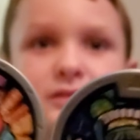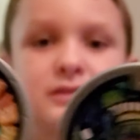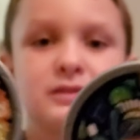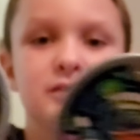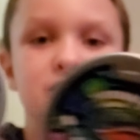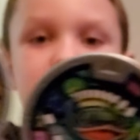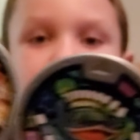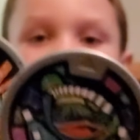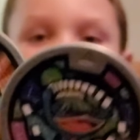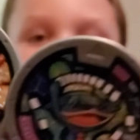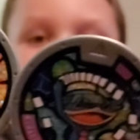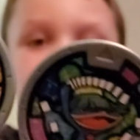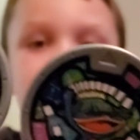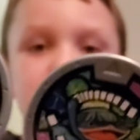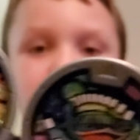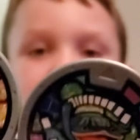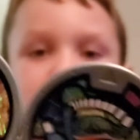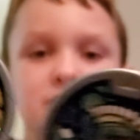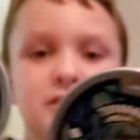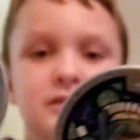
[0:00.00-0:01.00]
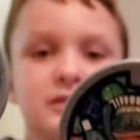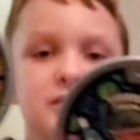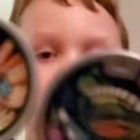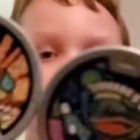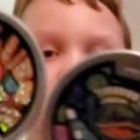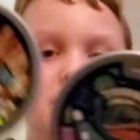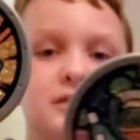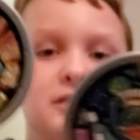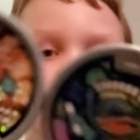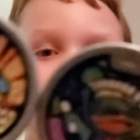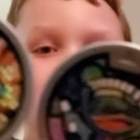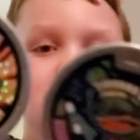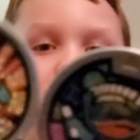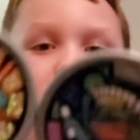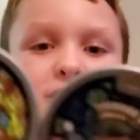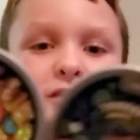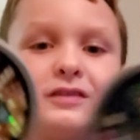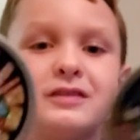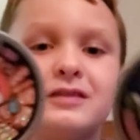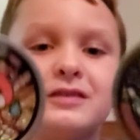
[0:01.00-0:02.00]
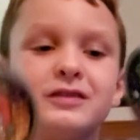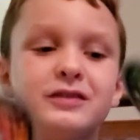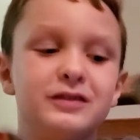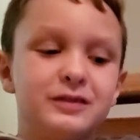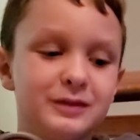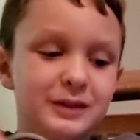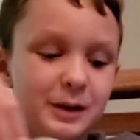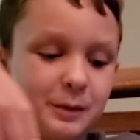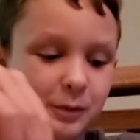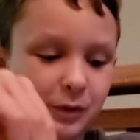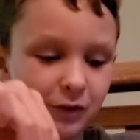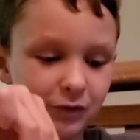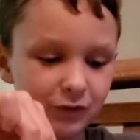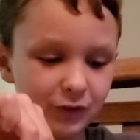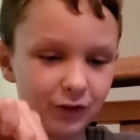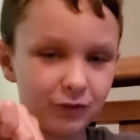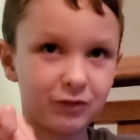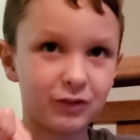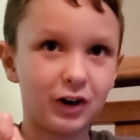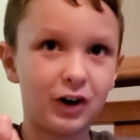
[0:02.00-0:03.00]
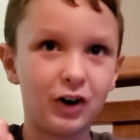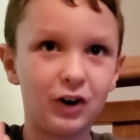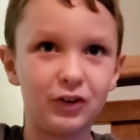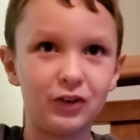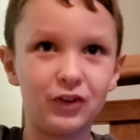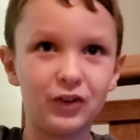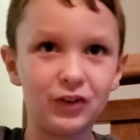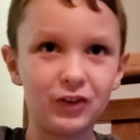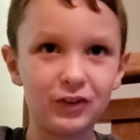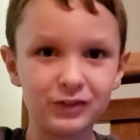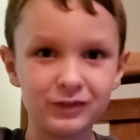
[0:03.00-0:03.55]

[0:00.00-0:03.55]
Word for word: Really cool. They both love cards.